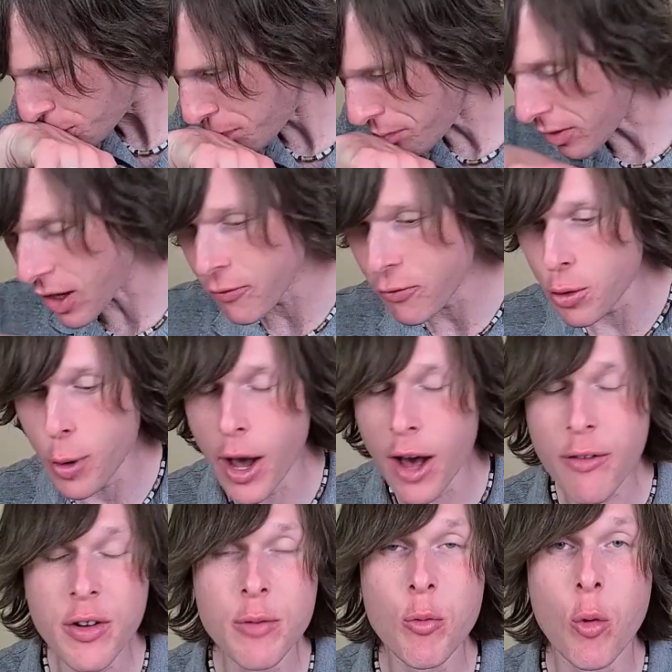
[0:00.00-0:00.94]
If you
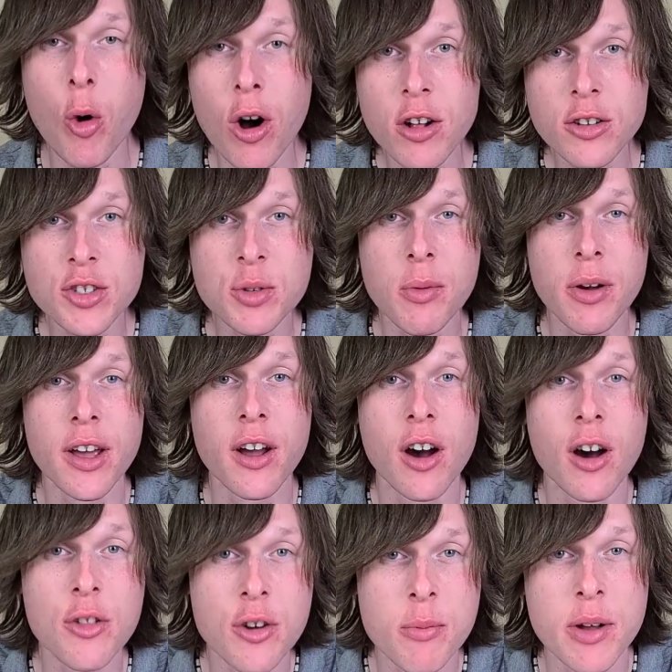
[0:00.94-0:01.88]
haven't watched my
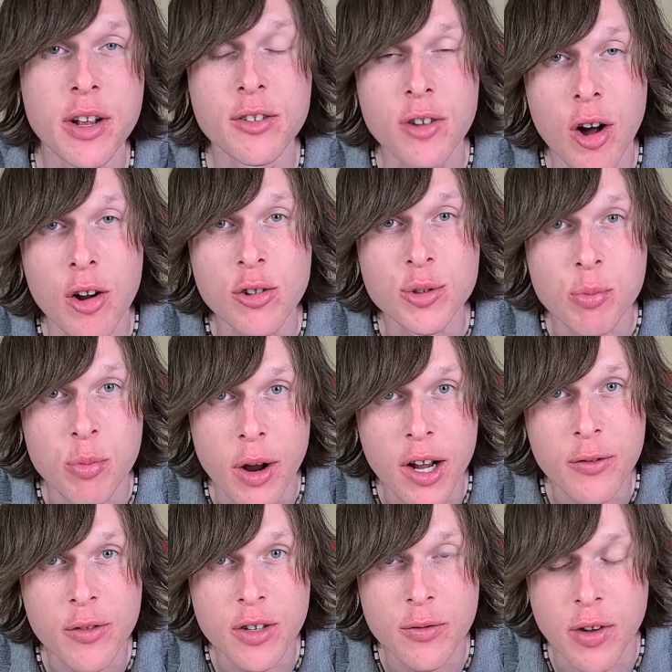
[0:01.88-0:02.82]
other McDonald's
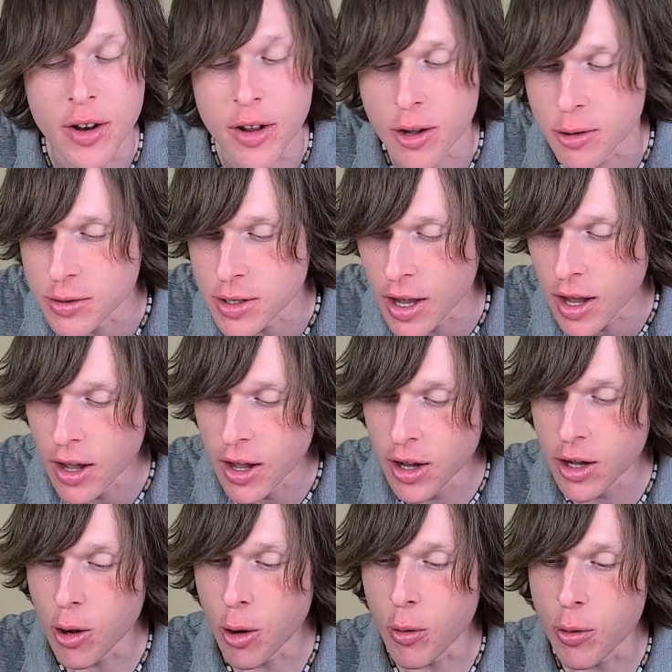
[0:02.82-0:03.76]
breakfast videos,
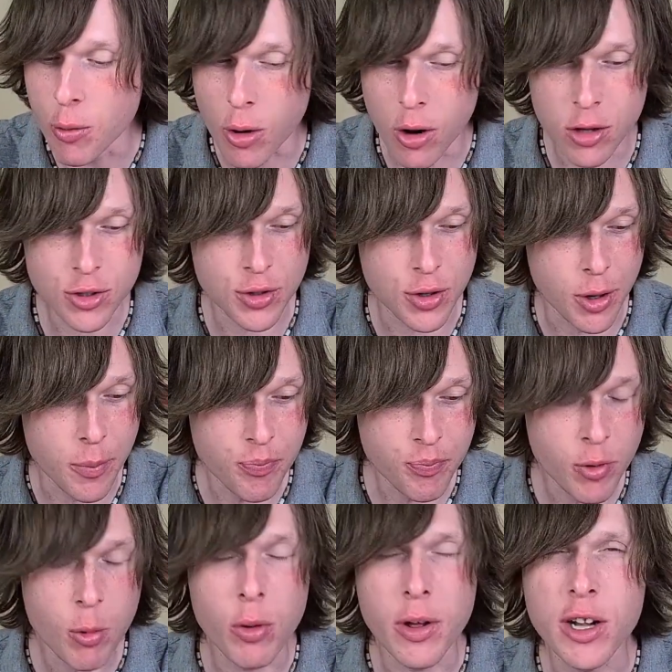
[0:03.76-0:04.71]
go and watch them.
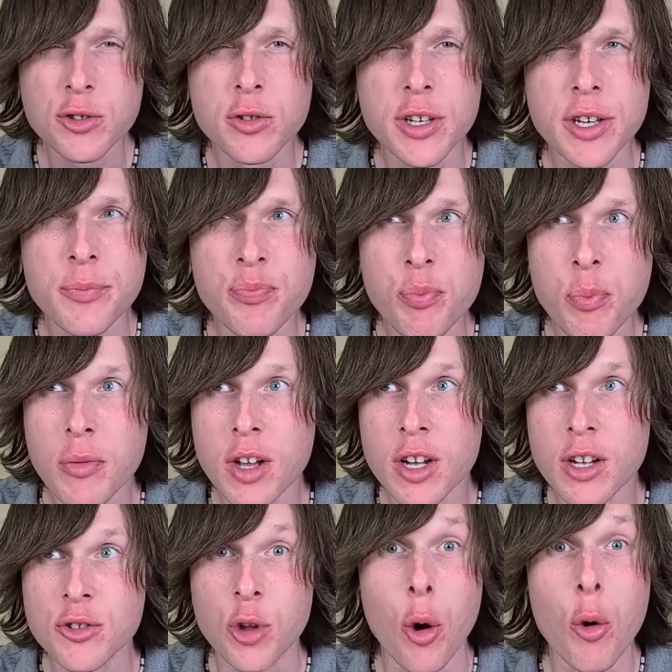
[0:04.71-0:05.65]
Well, actually,
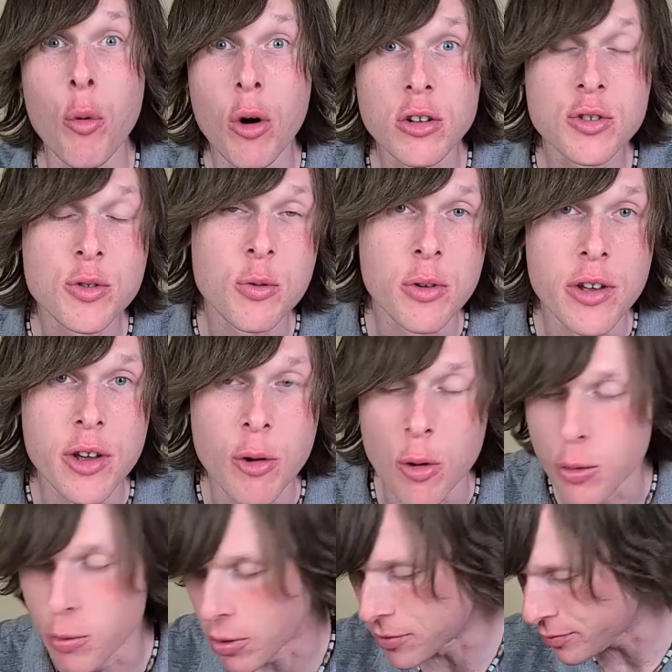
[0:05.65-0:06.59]
don't watch the really old
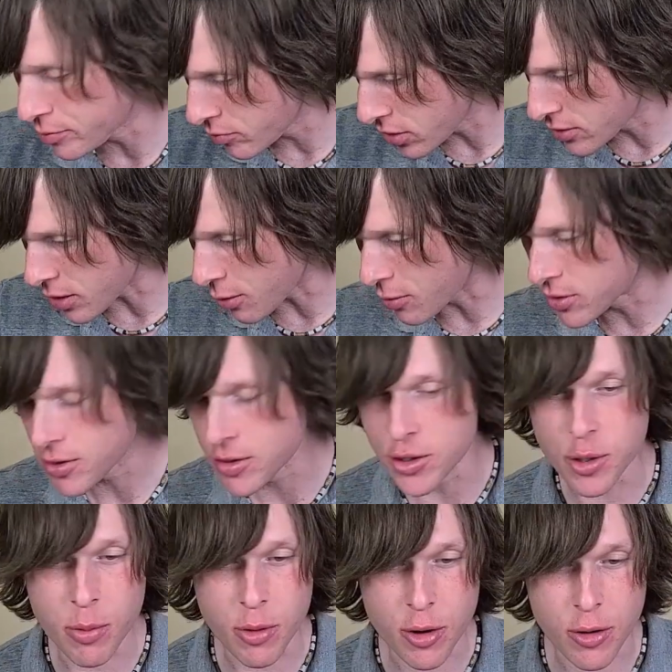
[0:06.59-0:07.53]
one because that one's
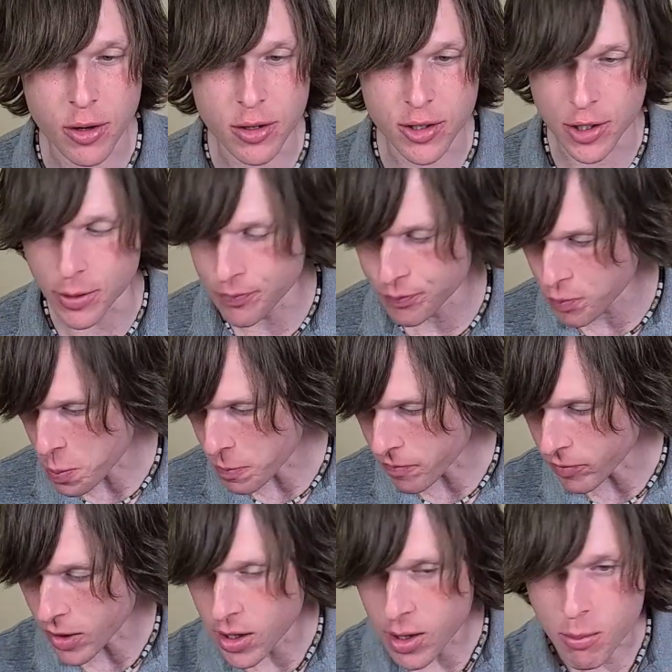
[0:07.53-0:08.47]
super cringy.
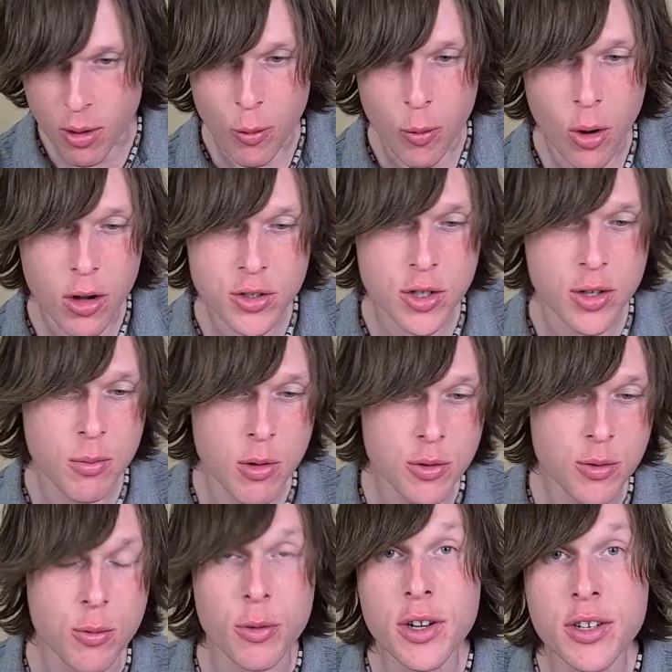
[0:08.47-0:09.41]
But watch the most
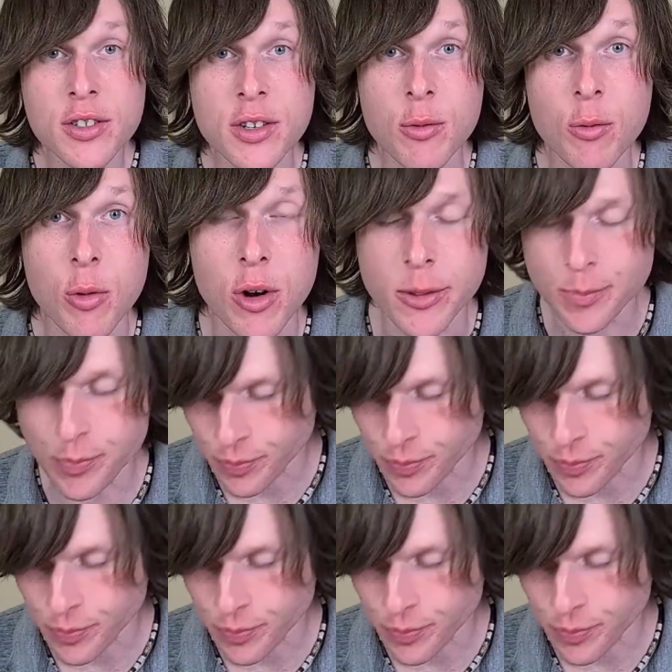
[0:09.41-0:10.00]
recent one.